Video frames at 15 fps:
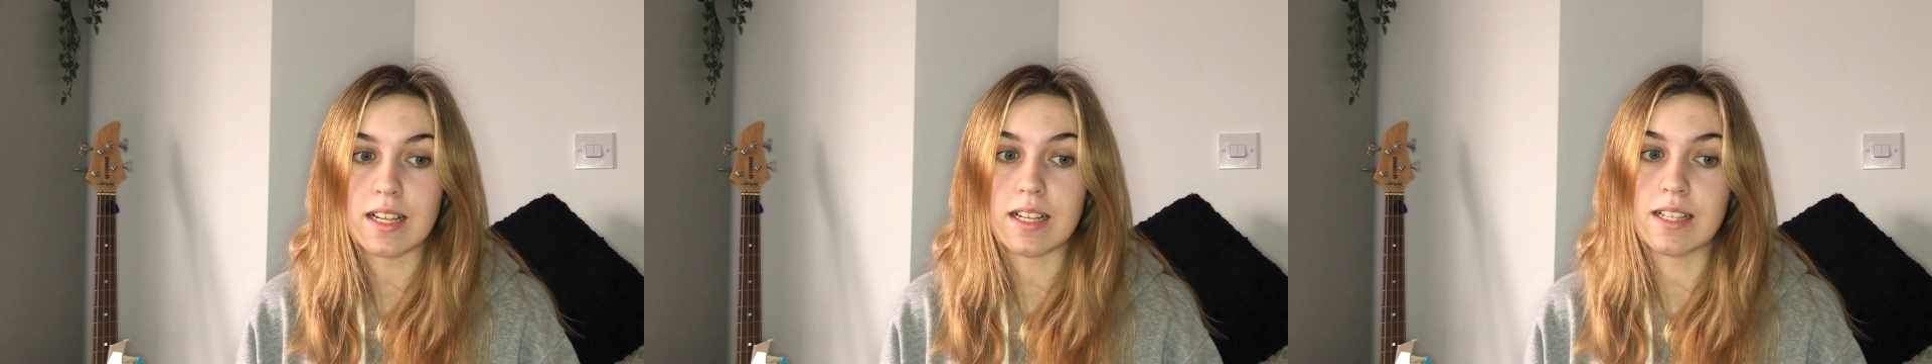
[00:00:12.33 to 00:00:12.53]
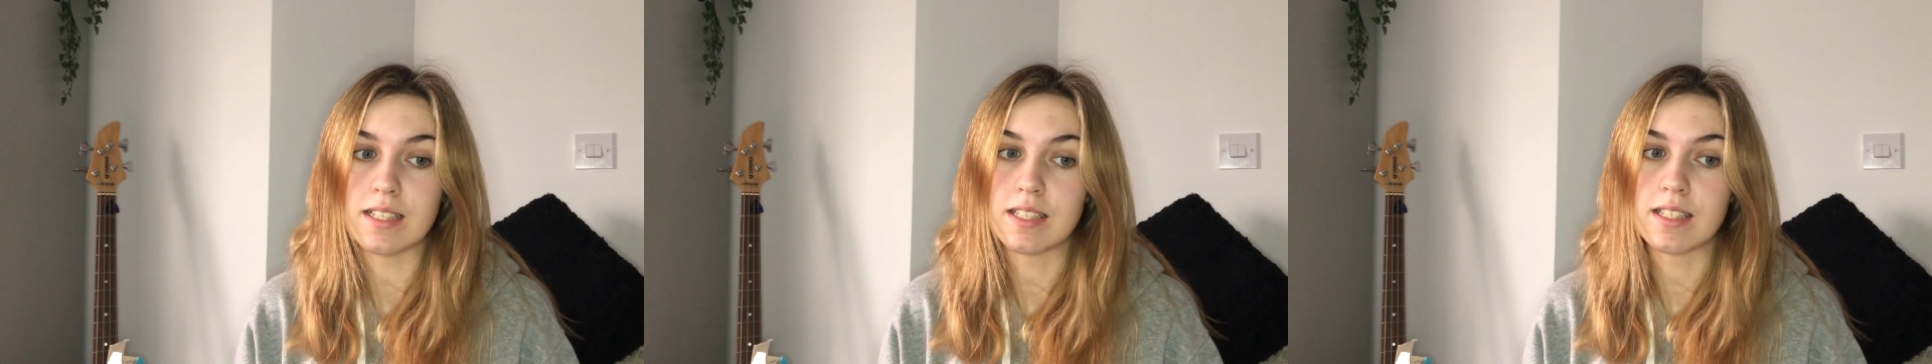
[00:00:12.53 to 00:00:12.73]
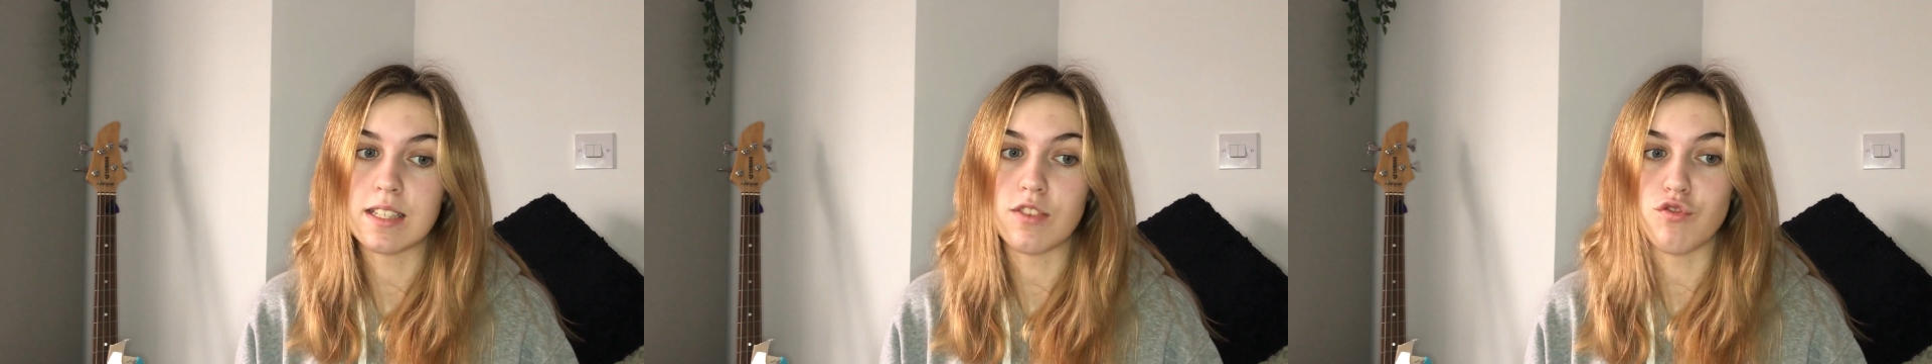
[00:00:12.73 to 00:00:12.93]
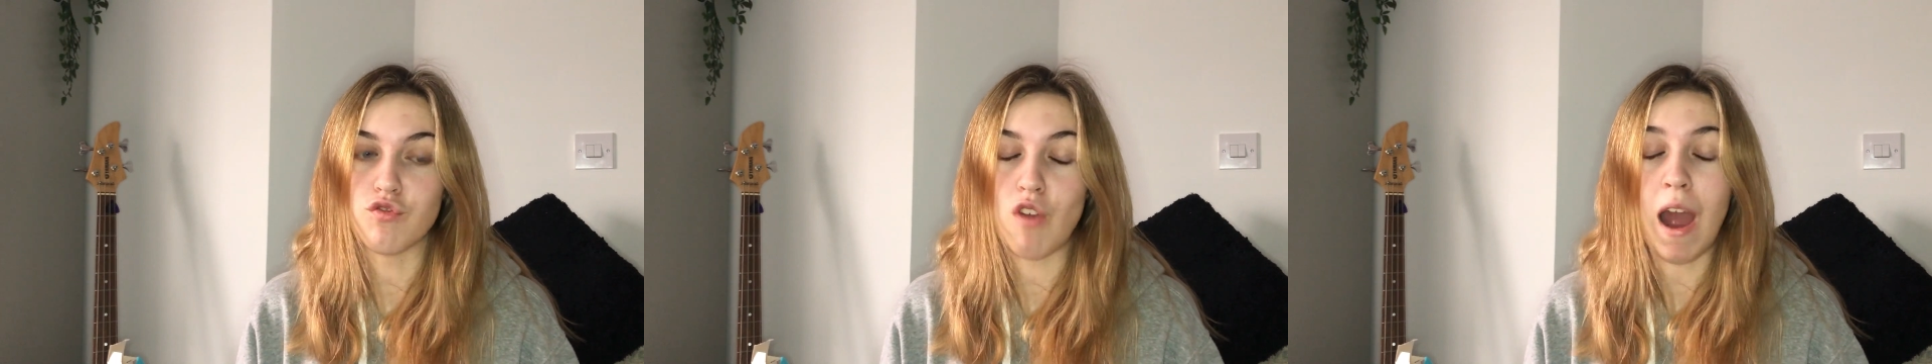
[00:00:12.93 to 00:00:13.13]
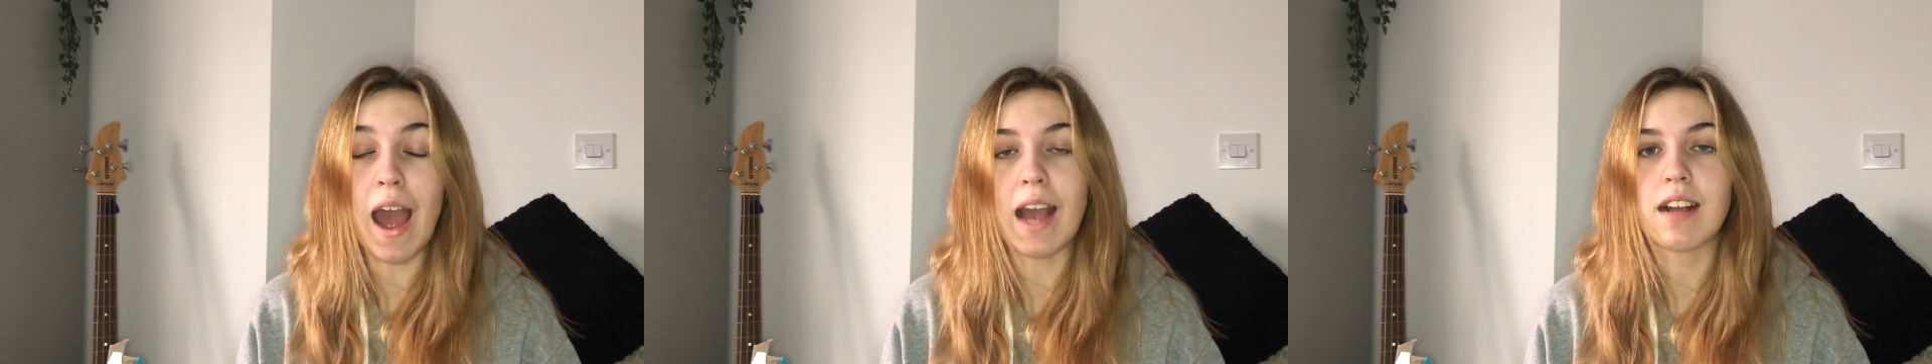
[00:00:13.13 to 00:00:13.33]
is
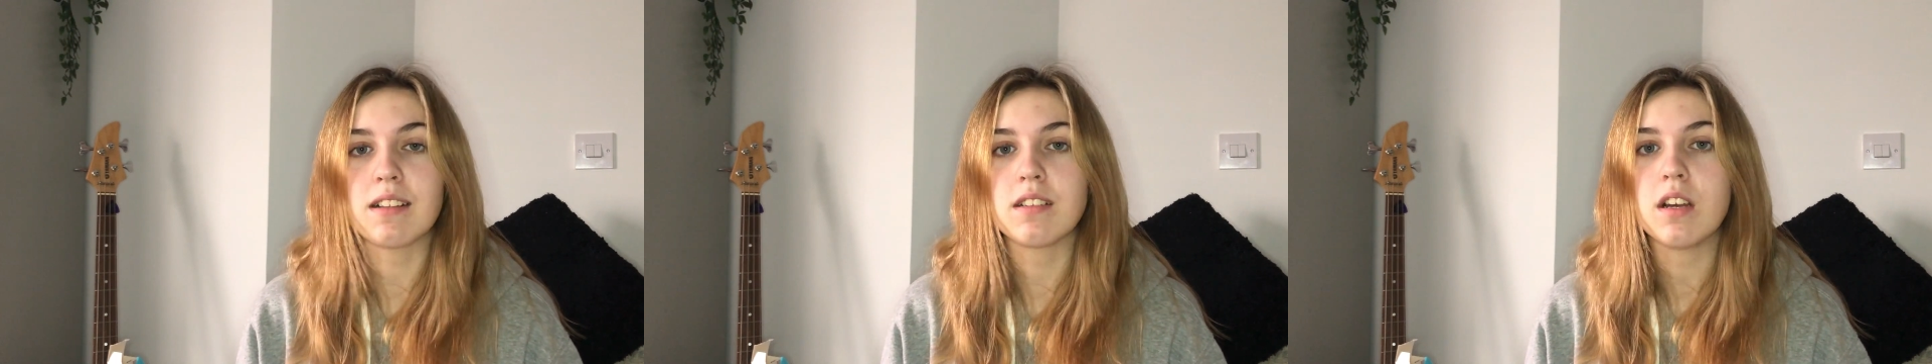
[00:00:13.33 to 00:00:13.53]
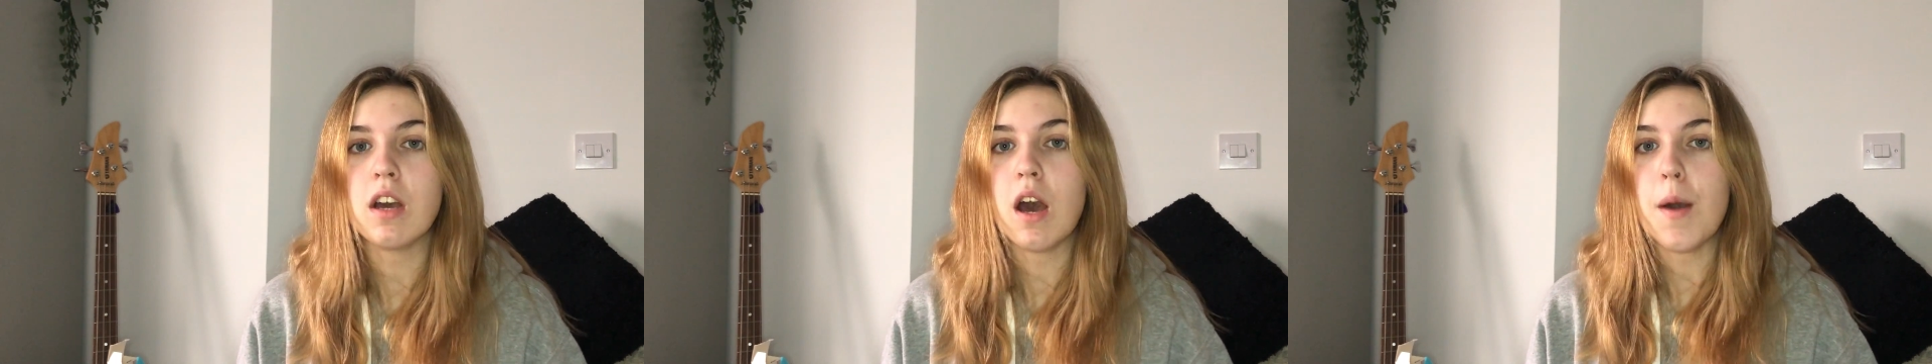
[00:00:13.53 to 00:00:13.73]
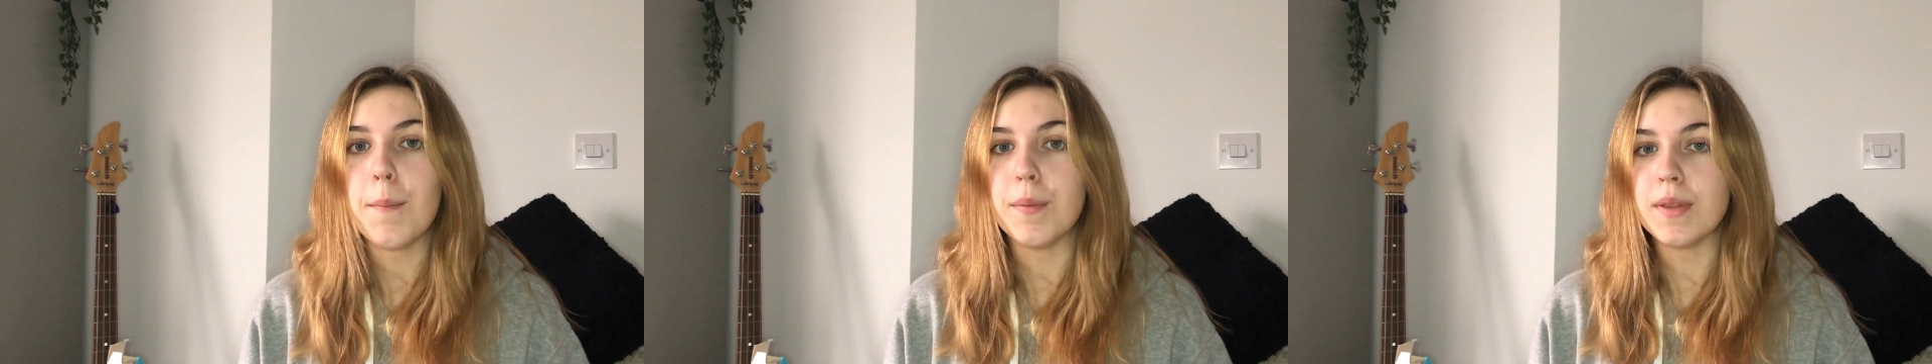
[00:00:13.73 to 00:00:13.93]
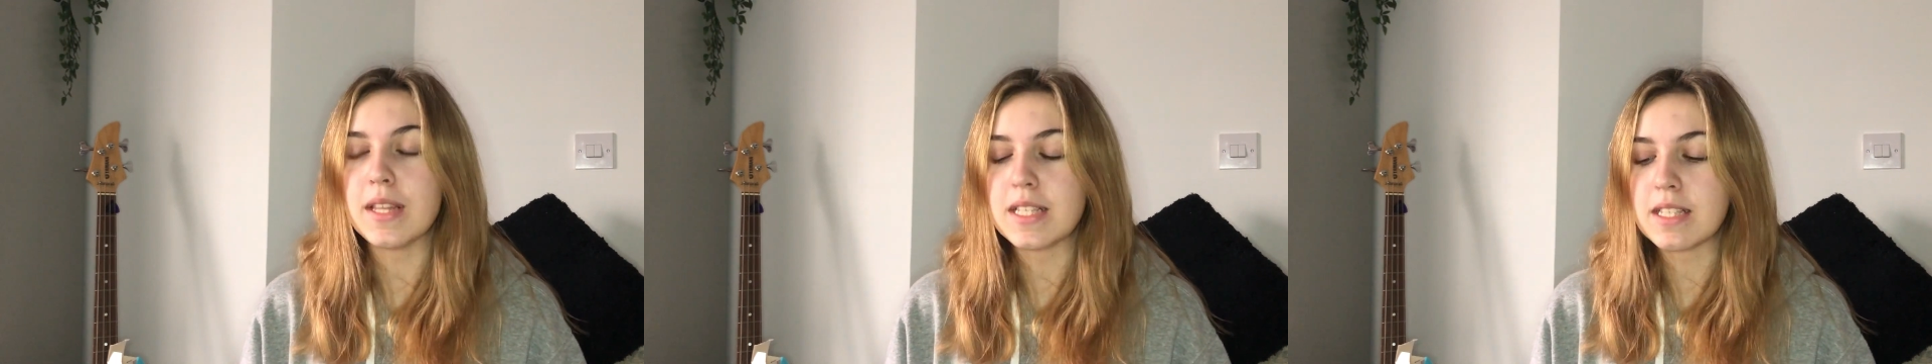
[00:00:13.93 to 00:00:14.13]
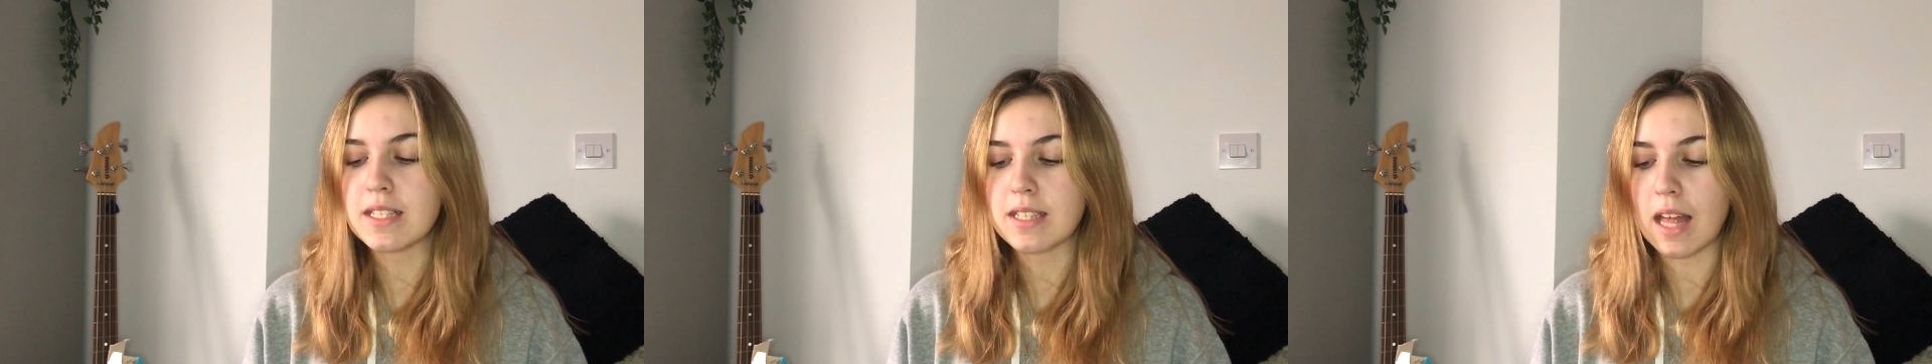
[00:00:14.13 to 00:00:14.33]
wrecked, but
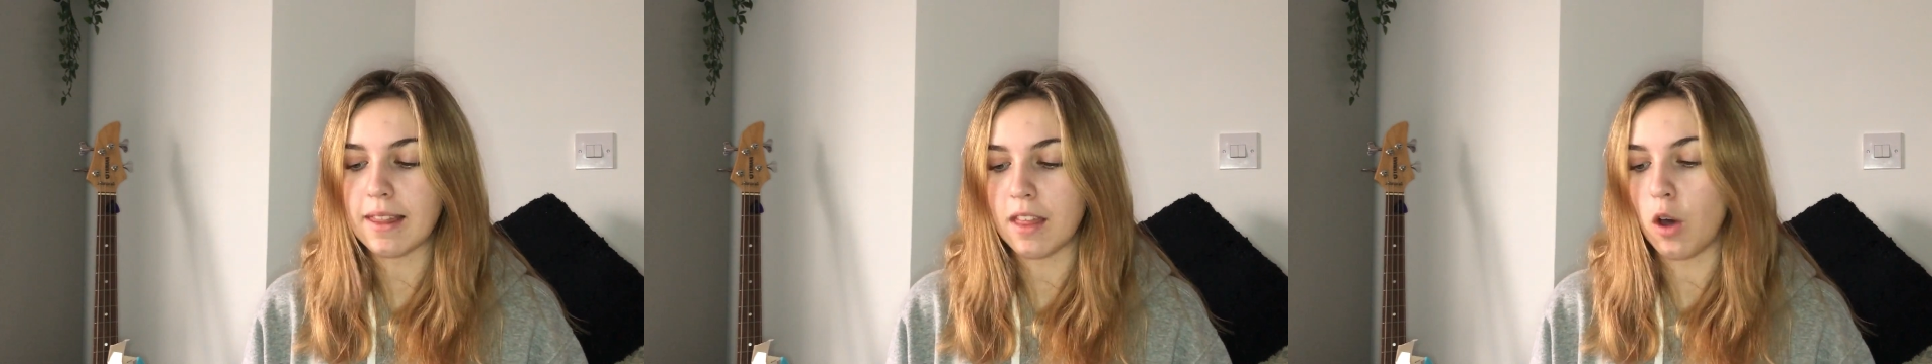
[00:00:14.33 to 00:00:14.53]
this is like